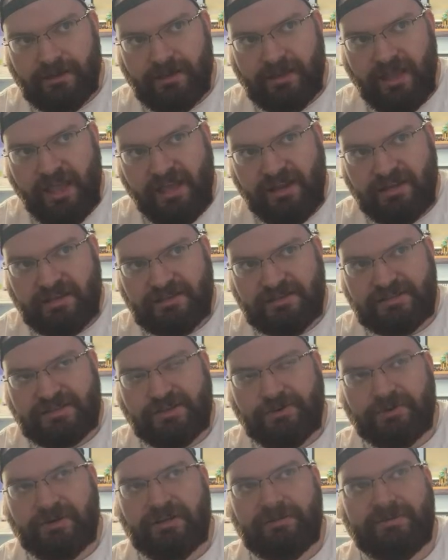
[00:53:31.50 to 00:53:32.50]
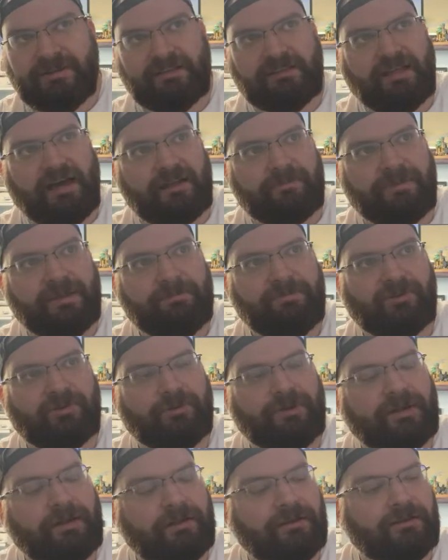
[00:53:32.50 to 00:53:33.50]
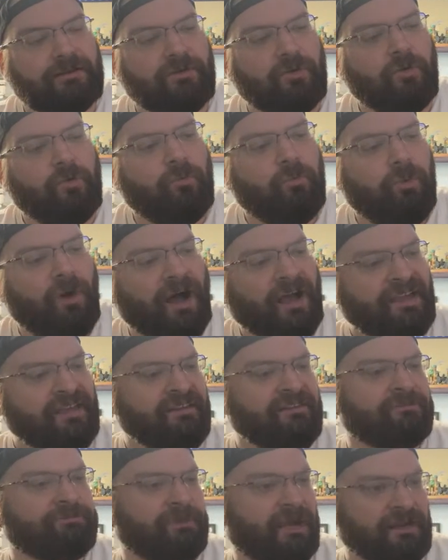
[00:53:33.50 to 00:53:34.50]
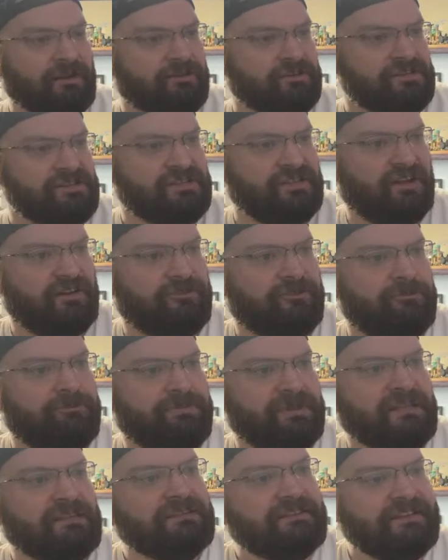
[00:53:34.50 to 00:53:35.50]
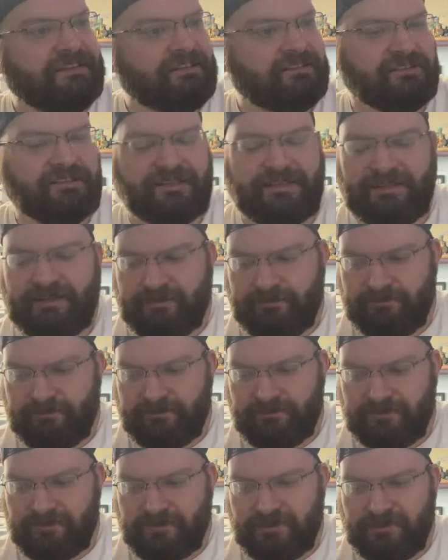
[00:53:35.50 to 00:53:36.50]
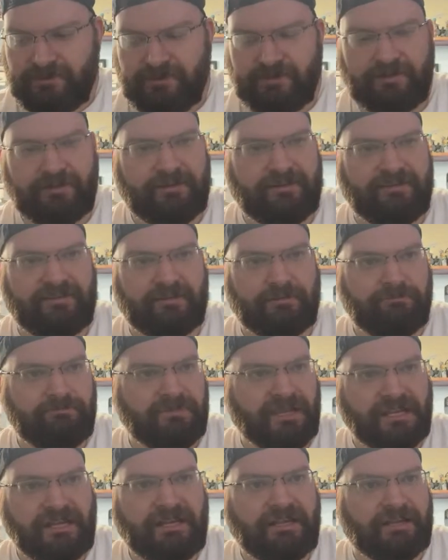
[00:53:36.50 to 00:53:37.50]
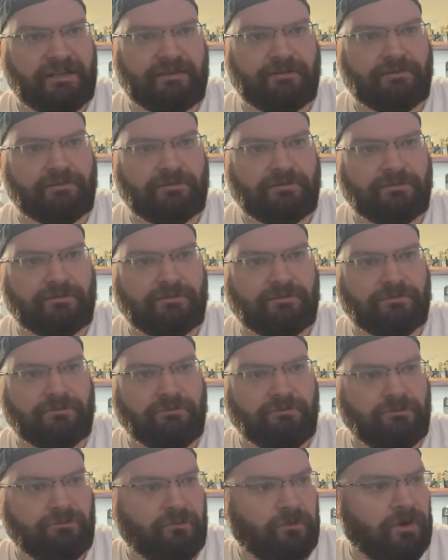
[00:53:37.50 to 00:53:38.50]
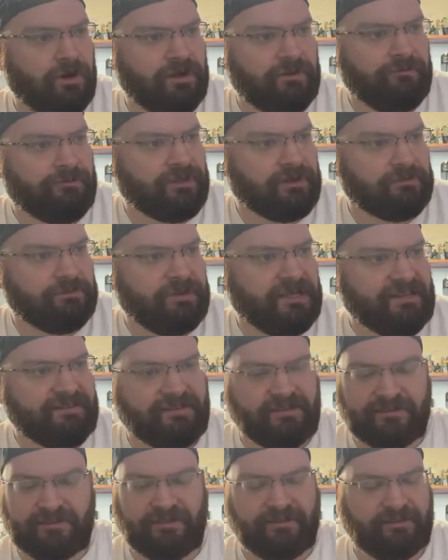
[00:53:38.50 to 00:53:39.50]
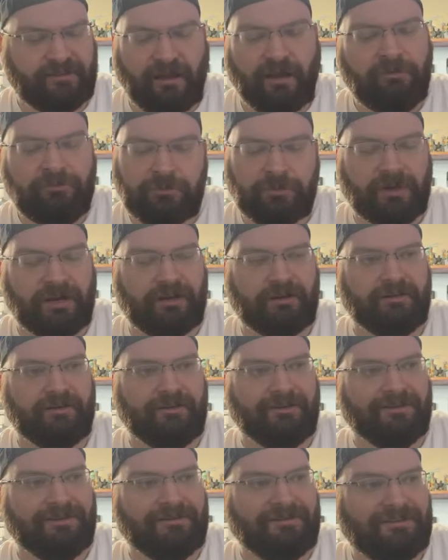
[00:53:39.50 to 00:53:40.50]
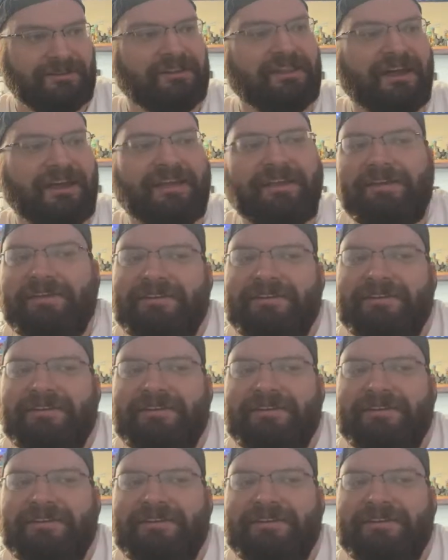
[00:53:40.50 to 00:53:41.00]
it is going to be a lot of people going, why is Microsoft belittling and demeaning one of their pieces of software? You know, like,